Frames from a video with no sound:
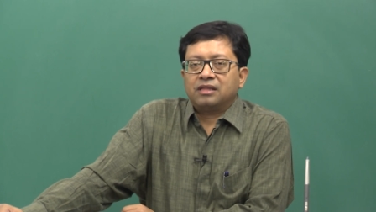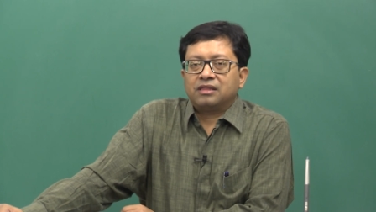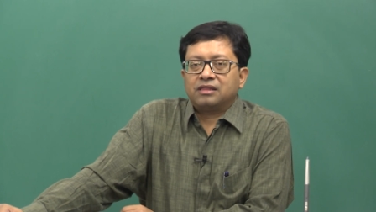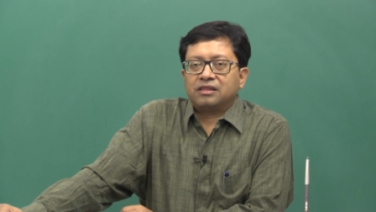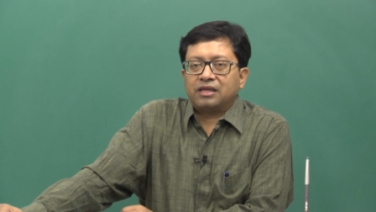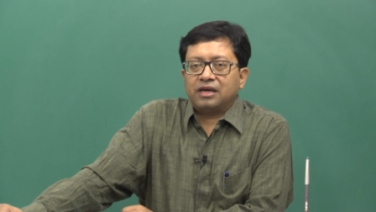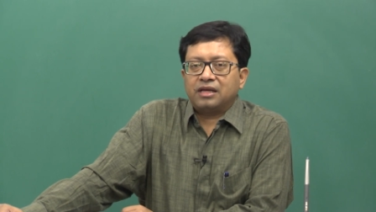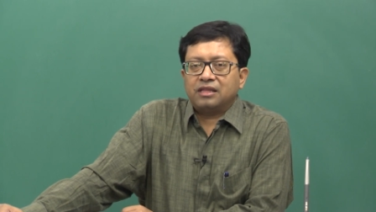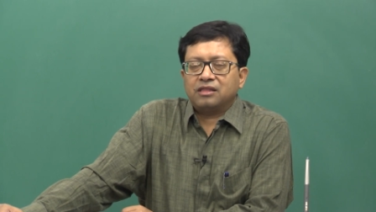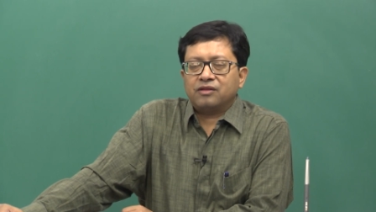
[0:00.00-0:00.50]

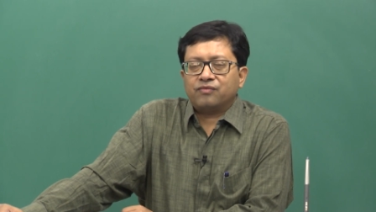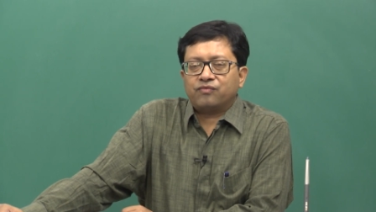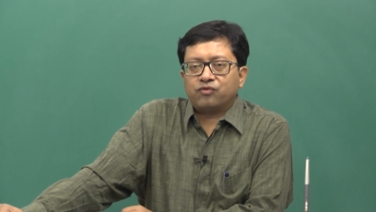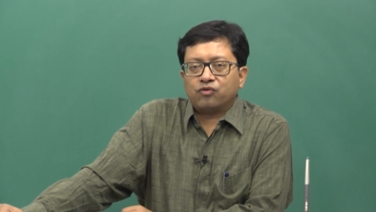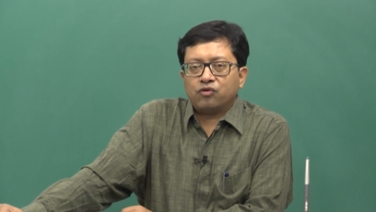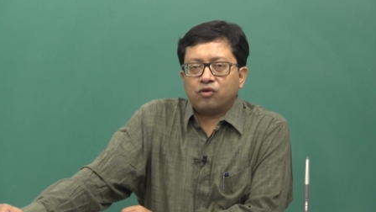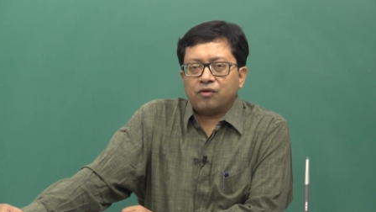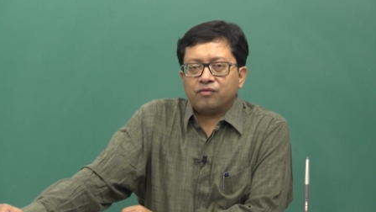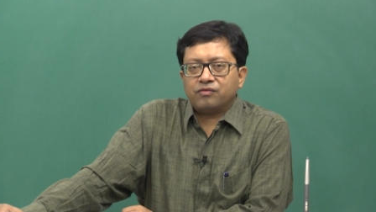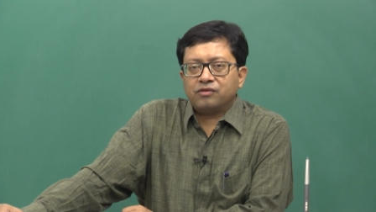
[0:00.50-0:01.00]
then the
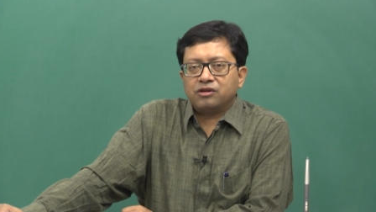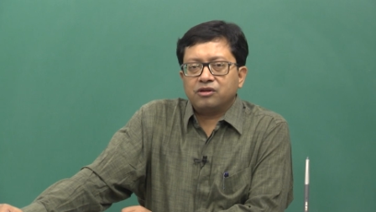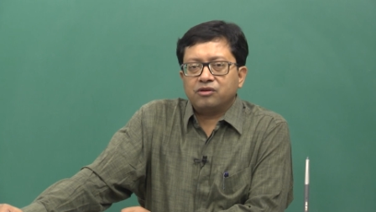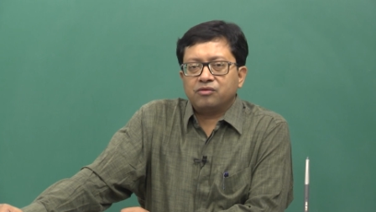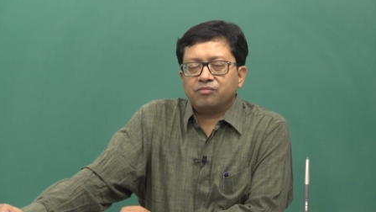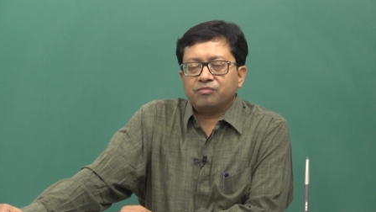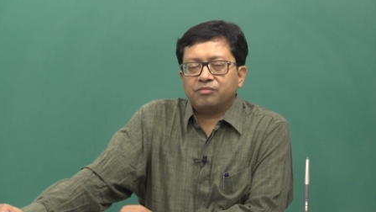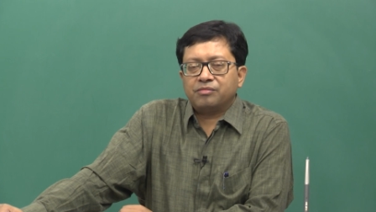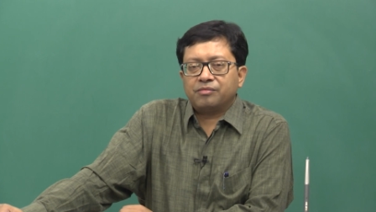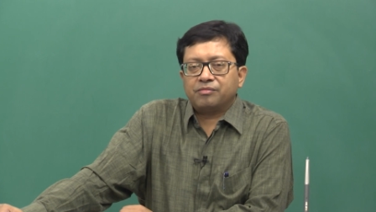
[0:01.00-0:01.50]
flow of
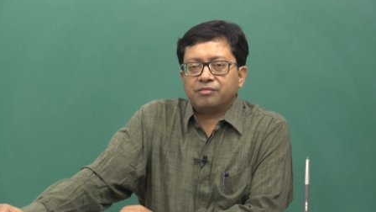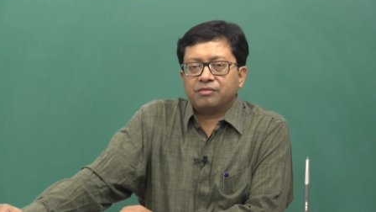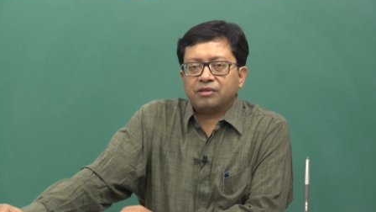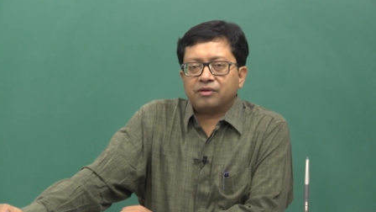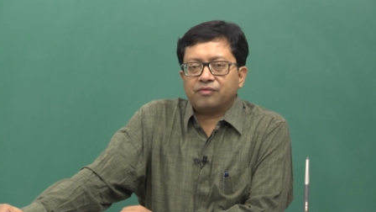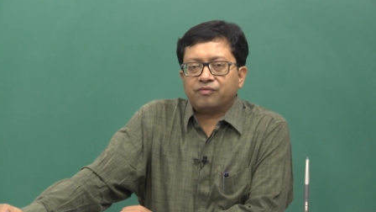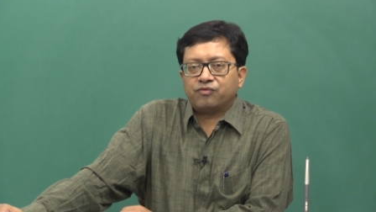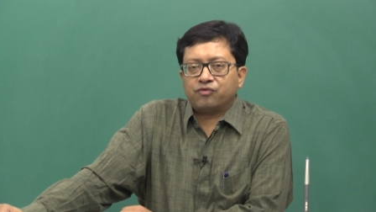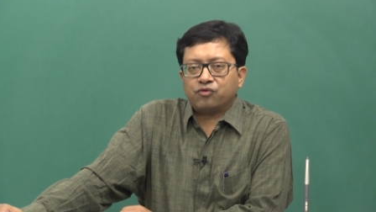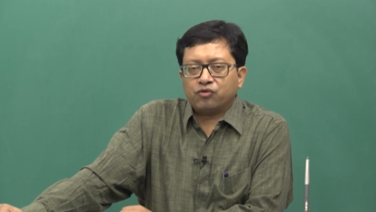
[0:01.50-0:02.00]

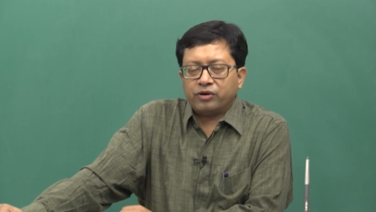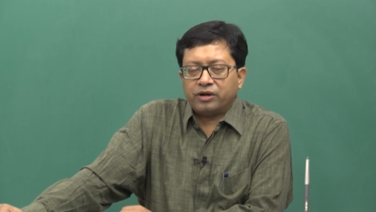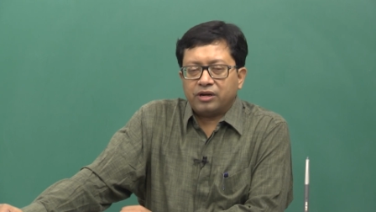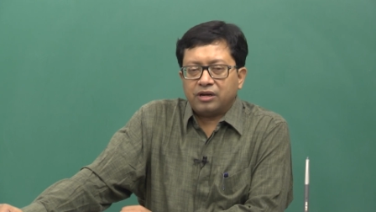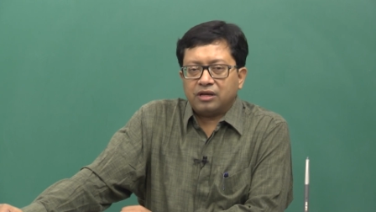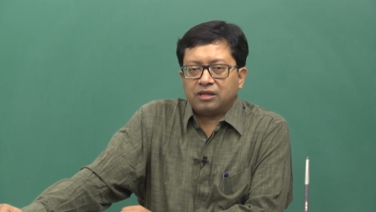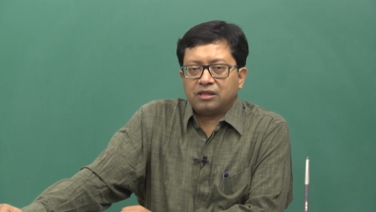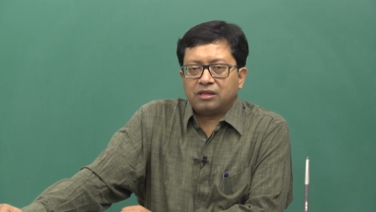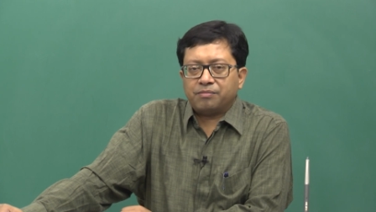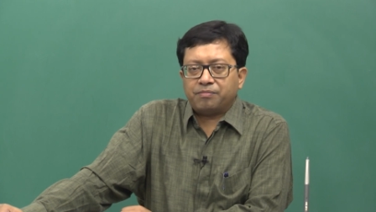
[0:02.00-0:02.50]
the
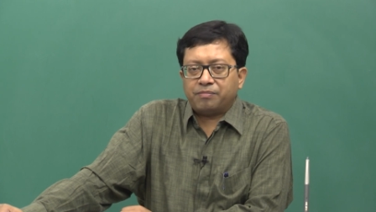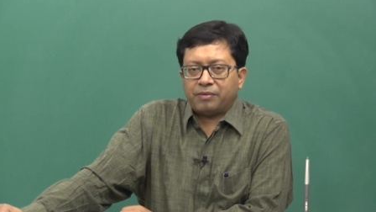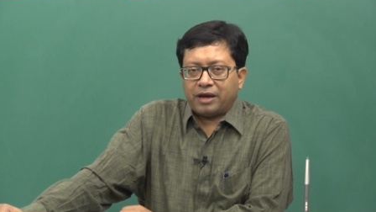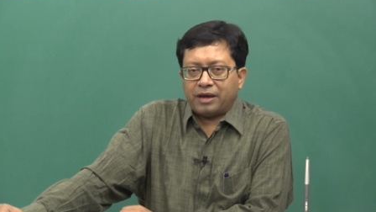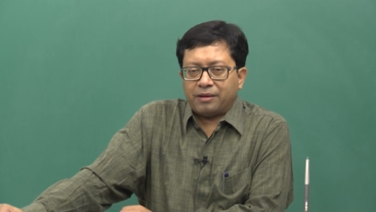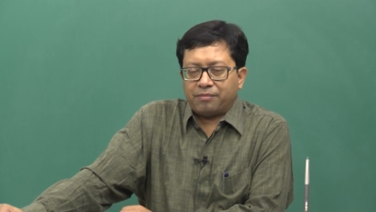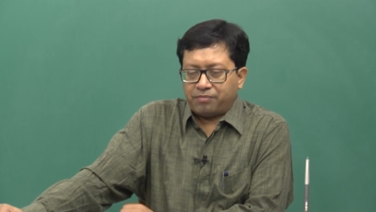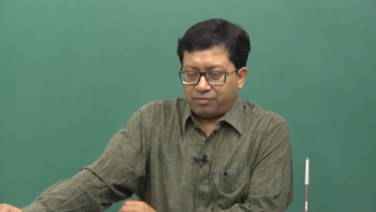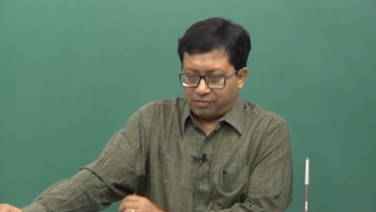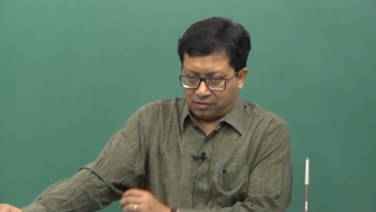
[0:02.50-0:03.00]
fluid in the
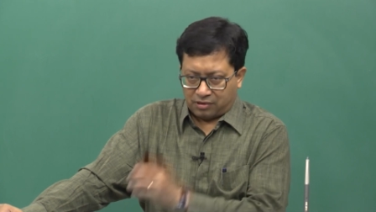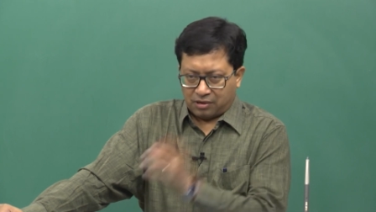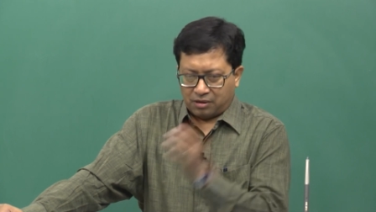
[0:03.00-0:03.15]
pipe,